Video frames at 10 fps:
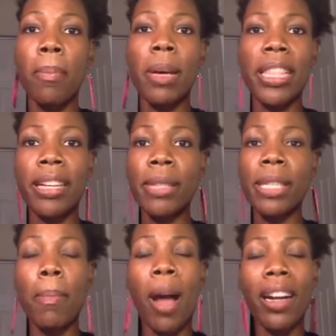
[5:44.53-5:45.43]
But there was
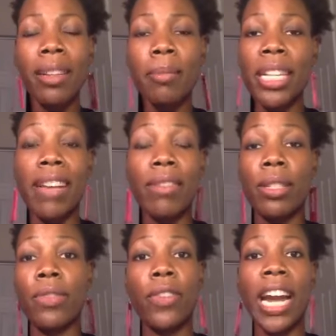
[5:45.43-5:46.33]
a part of me that was
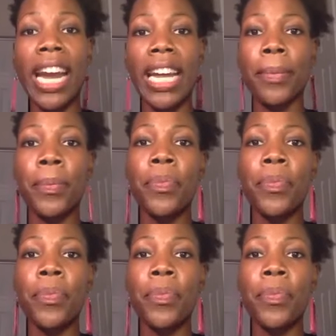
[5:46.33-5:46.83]
afraid.